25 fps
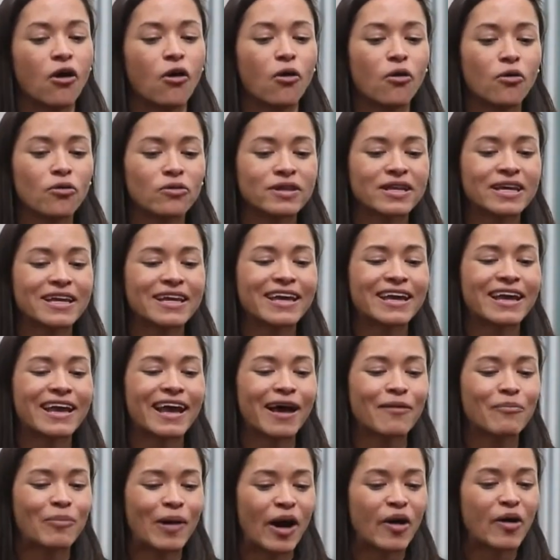only
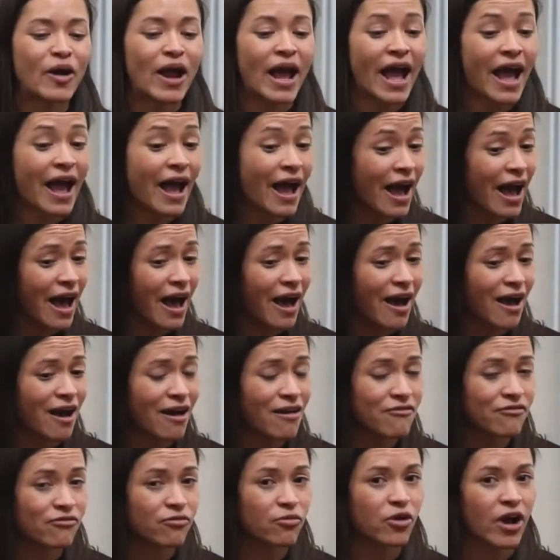about
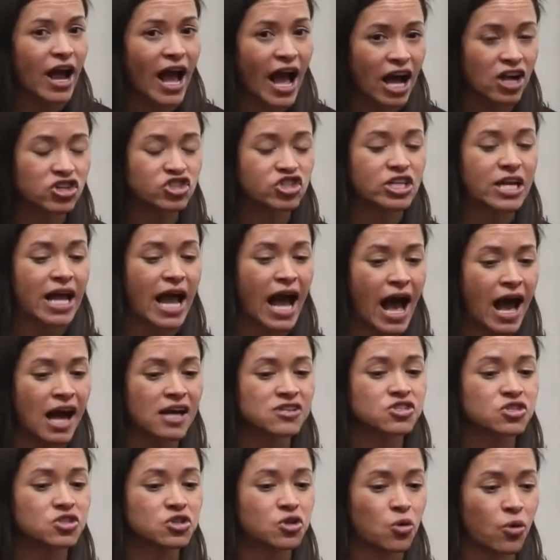half were actually
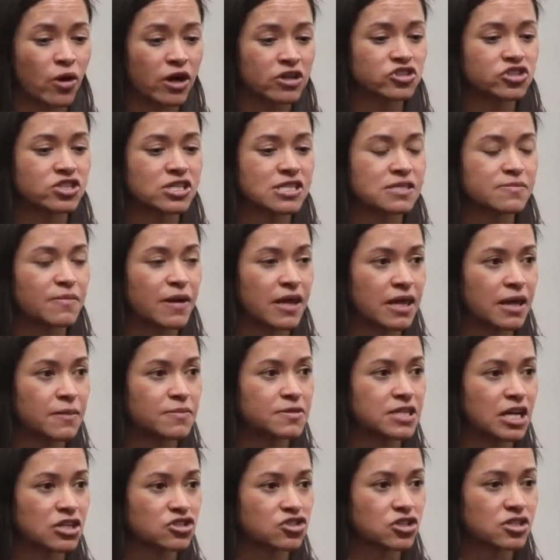asked questions by the
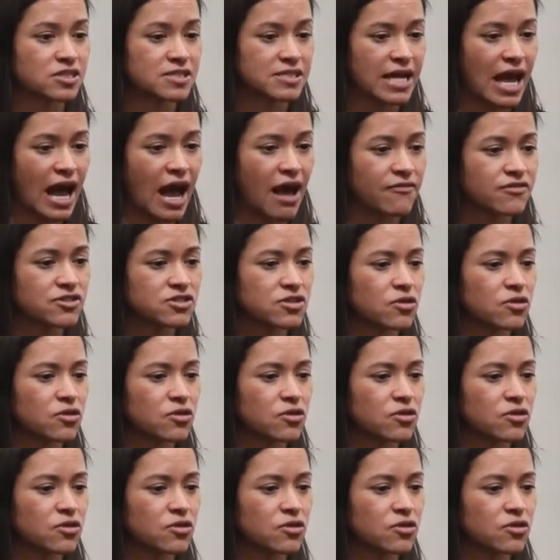obstetric staff.